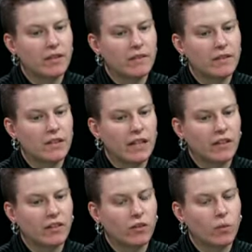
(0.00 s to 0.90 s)
I believe the
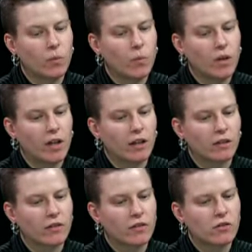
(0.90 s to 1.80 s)
Nexus
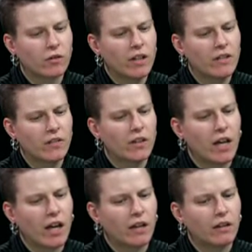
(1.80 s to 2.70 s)
One, because the Droid
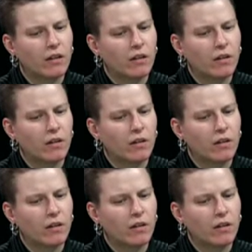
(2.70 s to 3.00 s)
is not